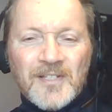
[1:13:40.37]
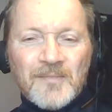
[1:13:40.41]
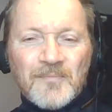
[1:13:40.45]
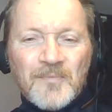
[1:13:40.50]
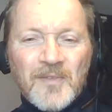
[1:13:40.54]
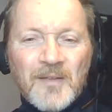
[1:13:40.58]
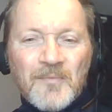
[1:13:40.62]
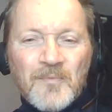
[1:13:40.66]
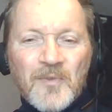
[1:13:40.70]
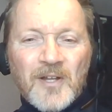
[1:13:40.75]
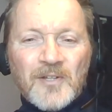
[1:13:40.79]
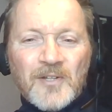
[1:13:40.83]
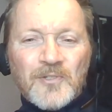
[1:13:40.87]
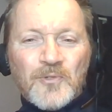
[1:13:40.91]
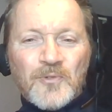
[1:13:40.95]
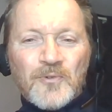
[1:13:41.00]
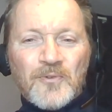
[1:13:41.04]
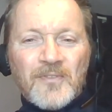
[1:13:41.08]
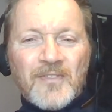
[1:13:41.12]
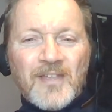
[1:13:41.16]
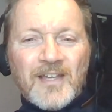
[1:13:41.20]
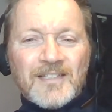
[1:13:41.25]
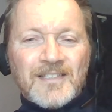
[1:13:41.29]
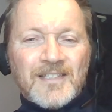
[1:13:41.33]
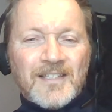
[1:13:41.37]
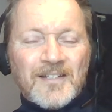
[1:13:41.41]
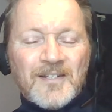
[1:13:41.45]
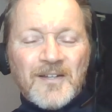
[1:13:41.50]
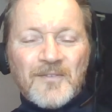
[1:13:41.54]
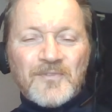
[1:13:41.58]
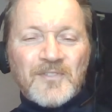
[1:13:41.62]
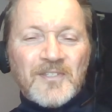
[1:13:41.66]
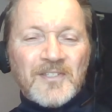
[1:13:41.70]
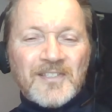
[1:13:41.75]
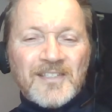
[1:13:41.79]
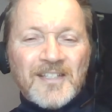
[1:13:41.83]
I'm, I'm not sure that's
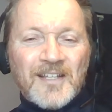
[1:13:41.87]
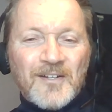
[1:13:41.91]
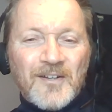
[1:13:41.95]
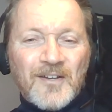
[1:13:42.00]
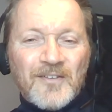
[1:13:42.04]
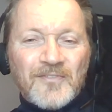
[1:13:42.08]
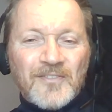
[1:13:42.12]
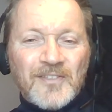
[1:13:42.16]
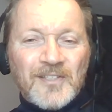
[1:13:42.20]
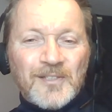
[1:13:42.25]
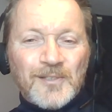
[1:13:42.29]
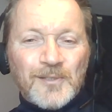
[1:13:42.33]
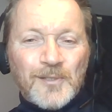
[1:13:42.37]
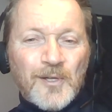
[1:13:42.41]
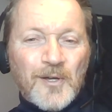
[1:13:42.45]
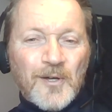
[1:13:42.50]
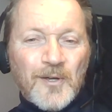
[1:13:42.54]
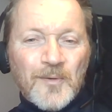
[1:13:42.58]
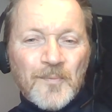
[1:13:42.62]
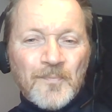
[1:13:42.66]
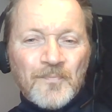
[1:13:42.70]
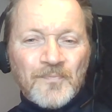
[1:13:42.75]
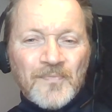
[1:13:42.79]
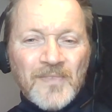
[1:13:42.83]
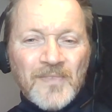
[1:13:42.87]
enough to set off the alarm